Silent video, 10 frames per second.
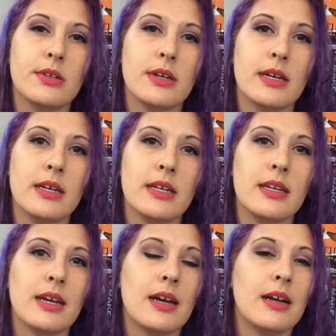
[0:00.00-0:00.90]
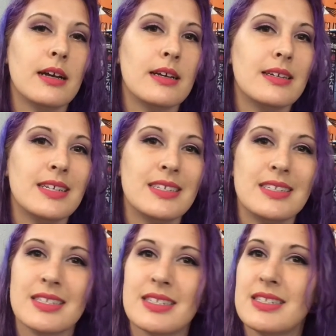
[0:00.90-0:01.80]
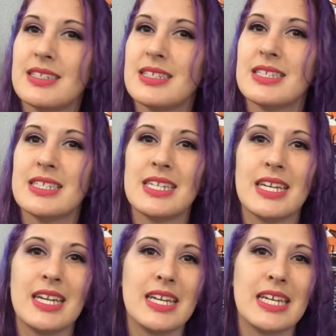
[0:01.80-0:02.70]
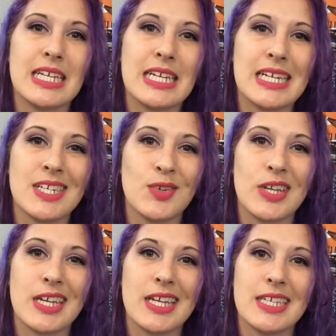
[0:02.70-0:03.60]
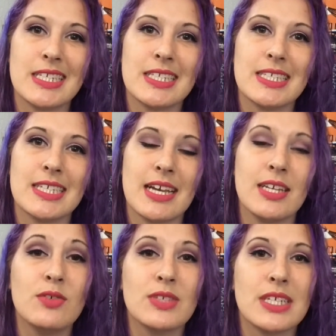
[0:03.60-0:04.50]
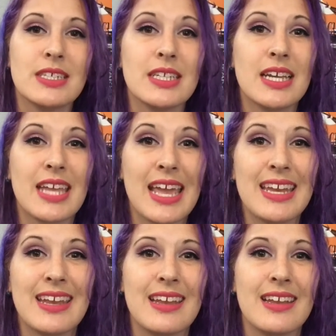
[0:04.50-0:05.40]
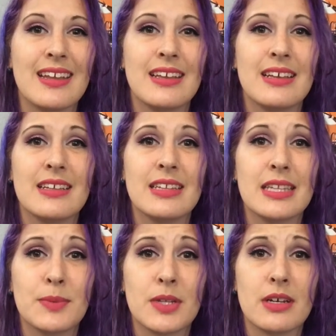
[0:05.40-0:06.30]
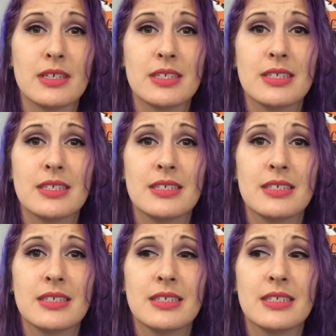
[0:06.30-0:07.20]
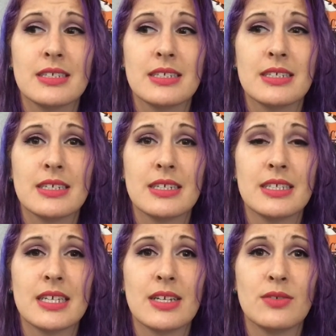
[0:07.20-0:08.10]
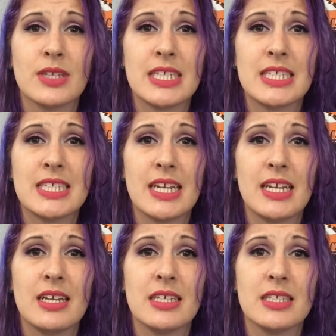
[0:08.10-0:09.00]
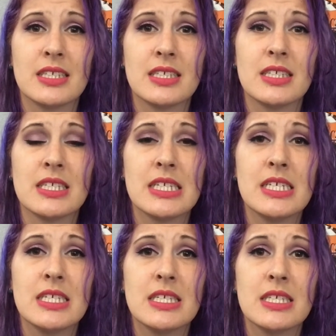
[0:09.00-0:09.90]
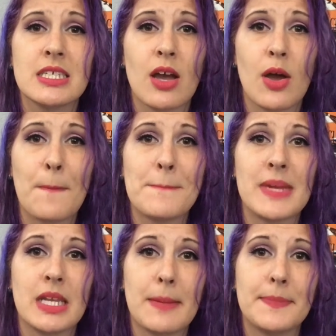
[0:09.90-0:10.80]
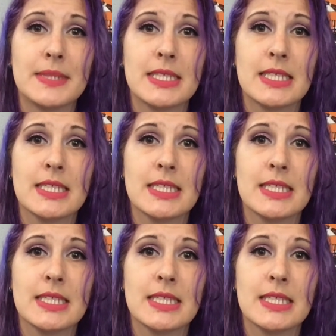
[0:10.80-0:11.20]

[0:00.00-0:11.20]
and it just, it's sticky and I don't like it. I don't tend to like any lip gloss because I don't like sticky consistencies on my lips.